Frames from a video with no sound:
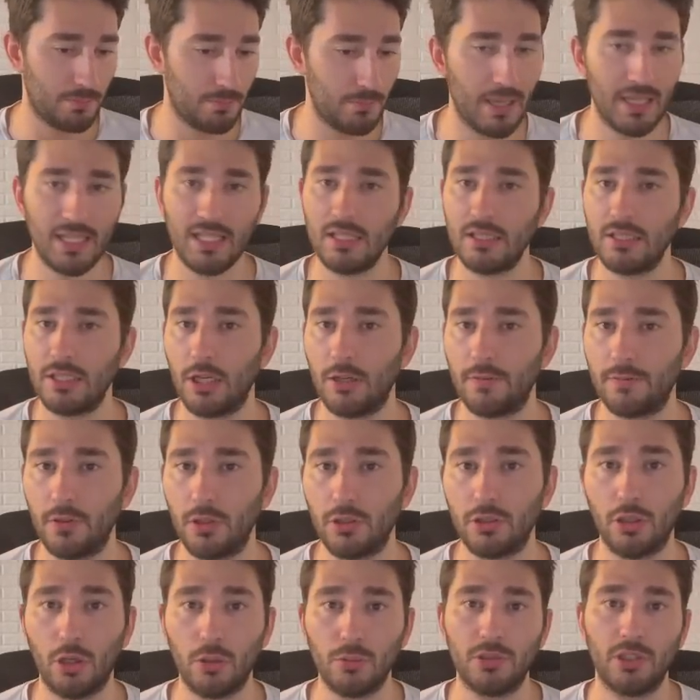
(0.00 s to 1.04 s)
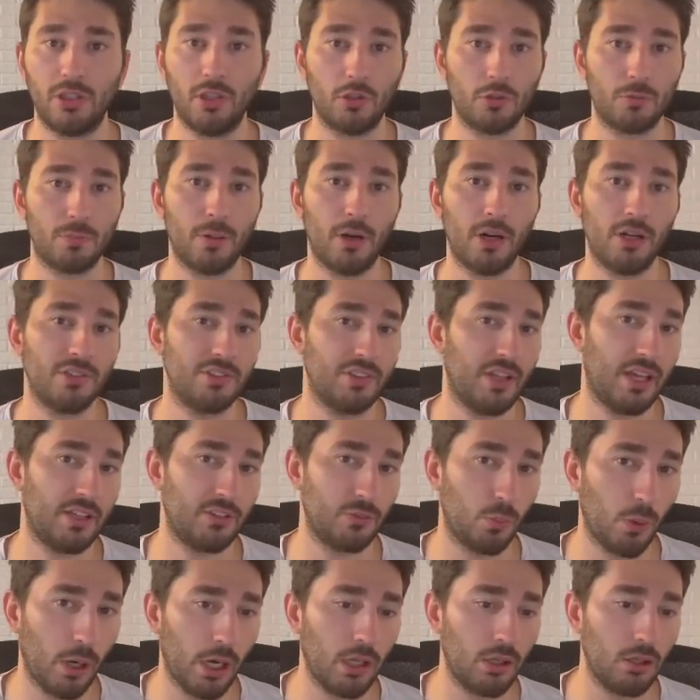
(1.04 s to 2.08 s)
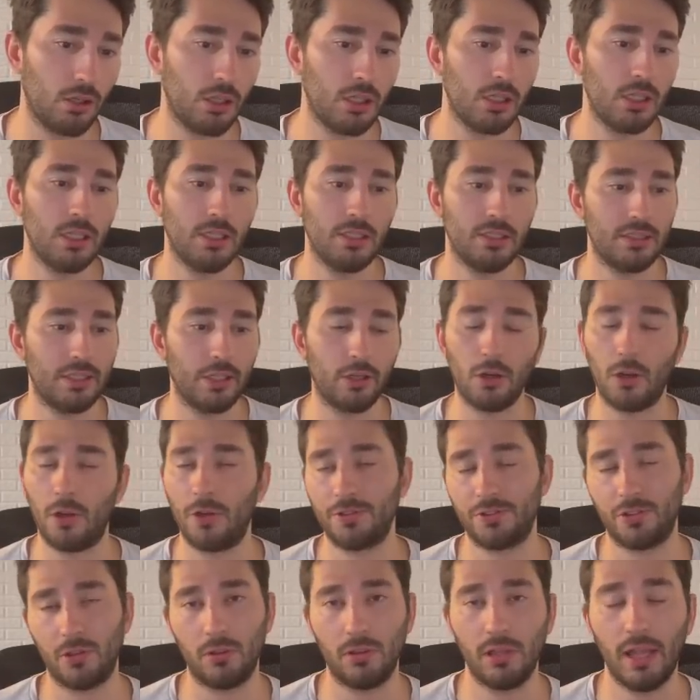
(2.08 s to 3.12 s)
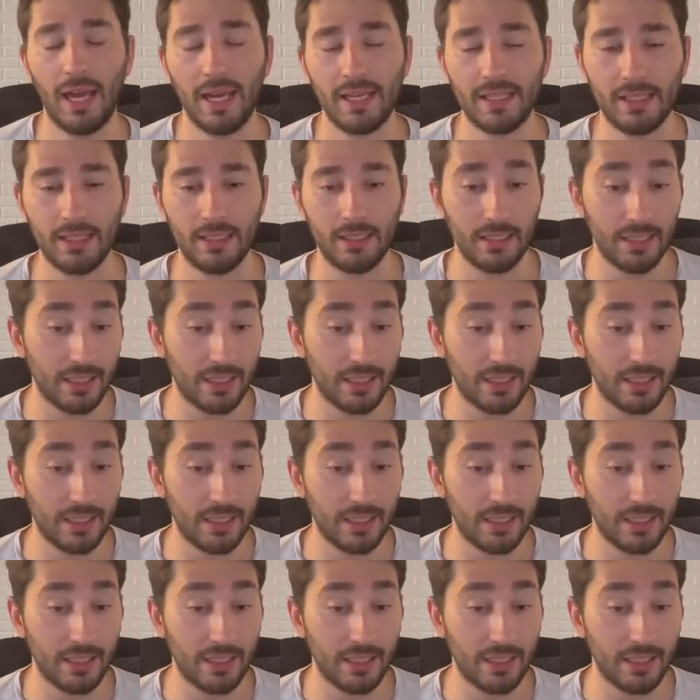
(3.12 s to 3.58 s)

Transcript: making the airflow go to those parts as well, they're also lacking.